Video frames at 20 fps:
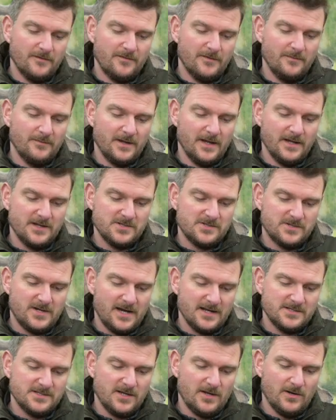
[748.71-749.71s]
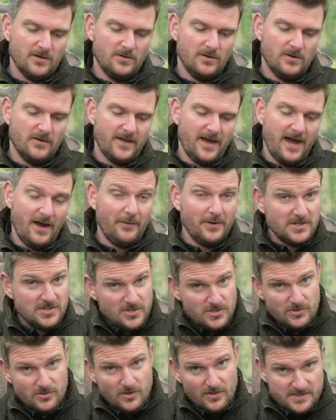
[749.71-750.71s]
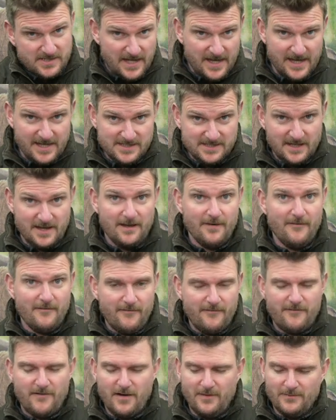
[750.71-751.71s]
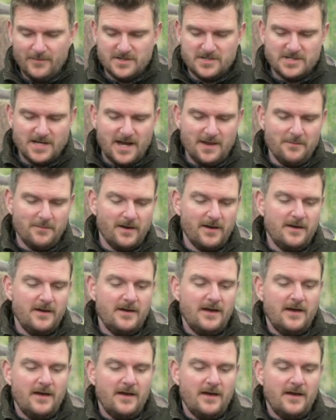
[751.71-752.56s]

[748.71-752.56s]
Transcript: from the extractor claw there, which draws it easily from the chamber.